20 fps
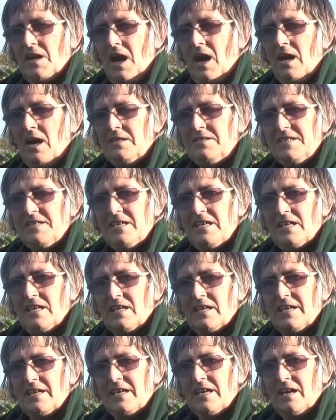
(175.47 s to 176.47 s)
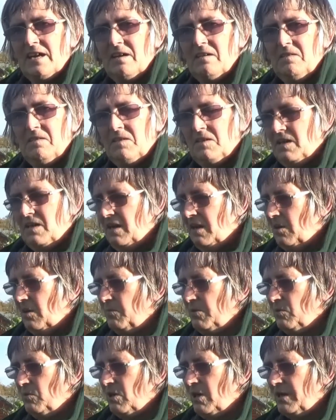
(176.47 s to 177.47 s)
Ideally, I'll
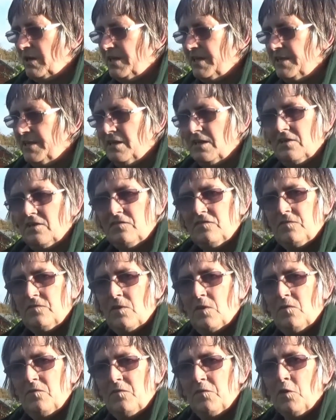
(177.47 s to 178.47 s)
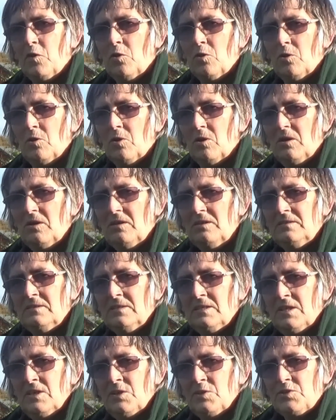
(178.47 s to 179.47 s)
be working off 4,
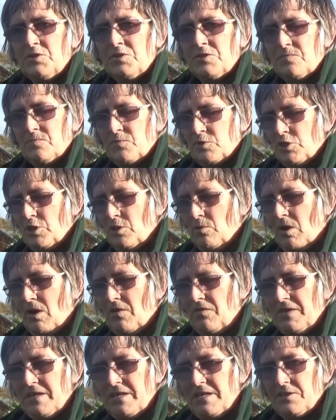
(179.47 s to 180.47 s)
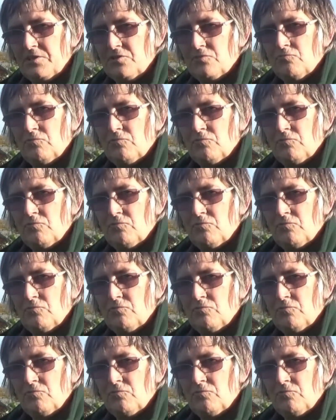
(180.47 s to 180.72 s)
2 off each